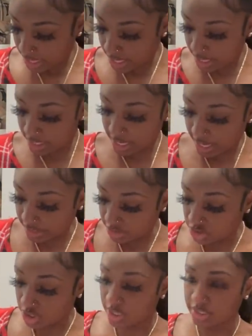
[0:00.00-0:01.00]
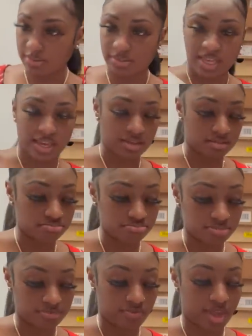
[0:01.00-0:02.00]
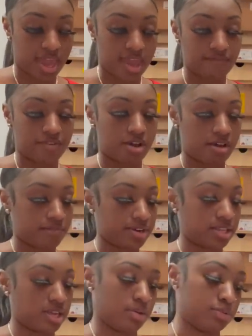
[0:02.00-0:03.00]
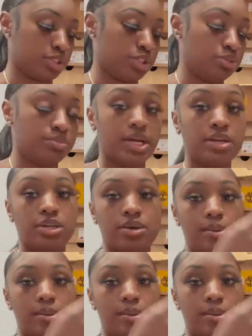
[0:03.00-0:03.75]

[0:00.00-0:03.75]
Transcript: And then I got this shirt because it was like half off and I thought it was cute, but I don't know what